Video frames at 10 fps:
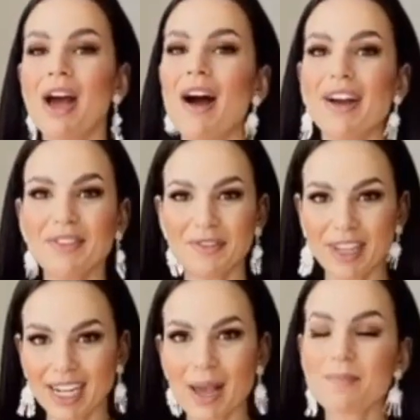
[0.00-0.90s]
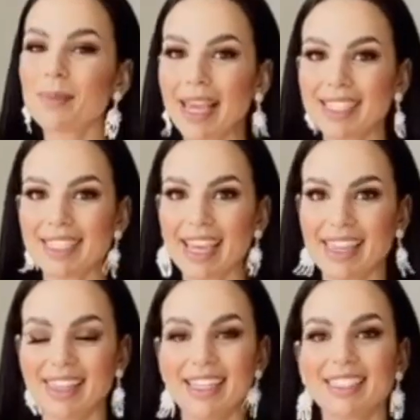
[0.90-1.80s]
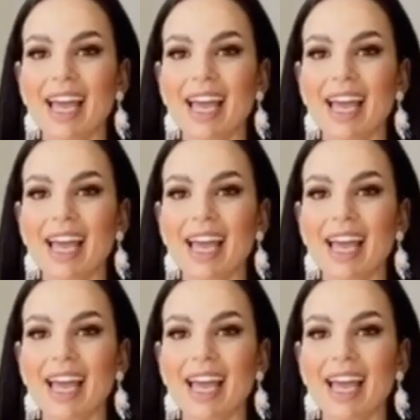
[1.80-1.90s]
I feel amazing in this.